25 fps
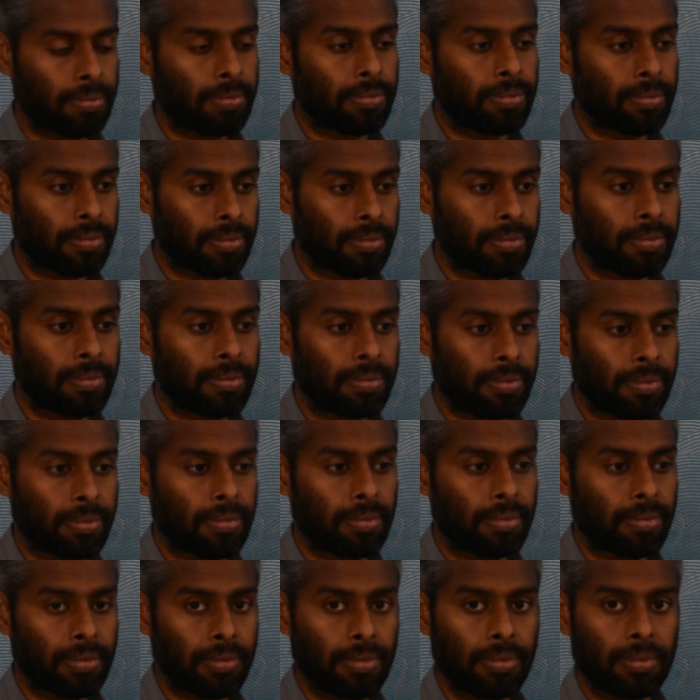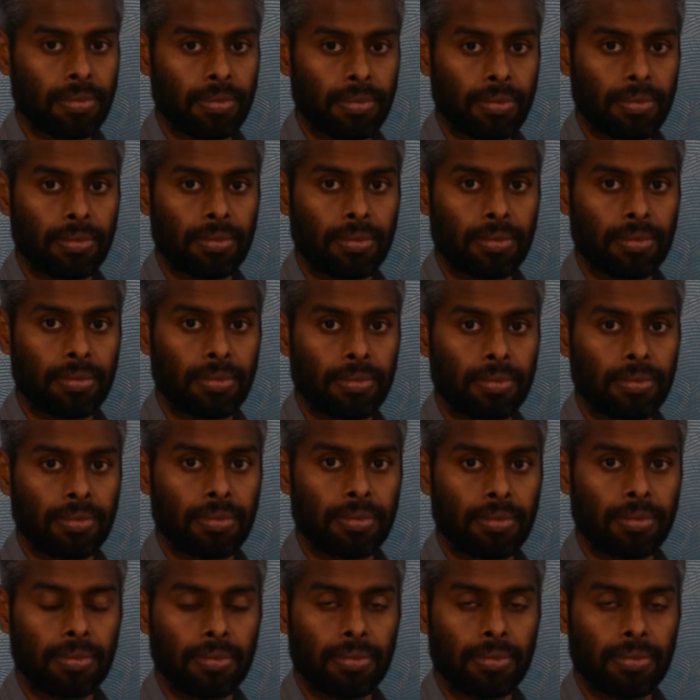(no one is talking)